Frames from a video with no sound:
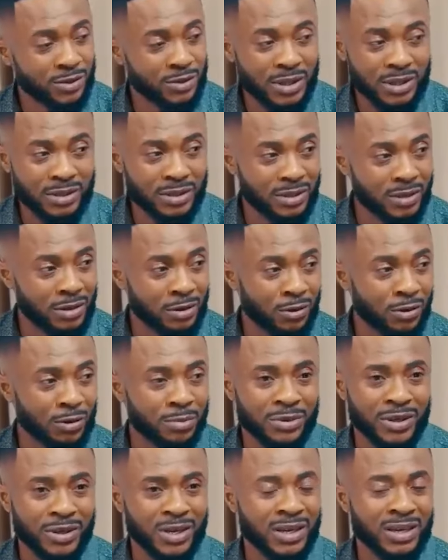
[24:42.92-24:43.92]
to the
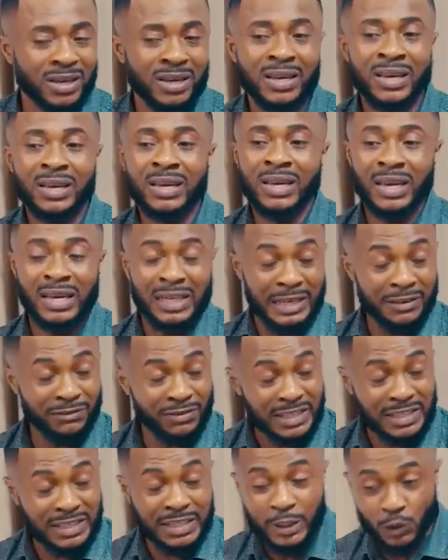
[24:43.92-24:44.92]
club, okay? And if
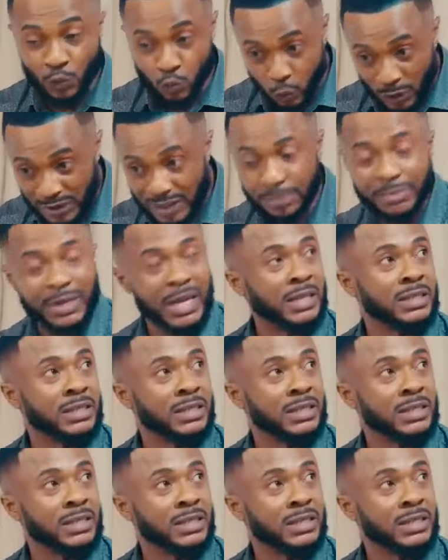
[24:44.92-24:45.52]
this is what I'm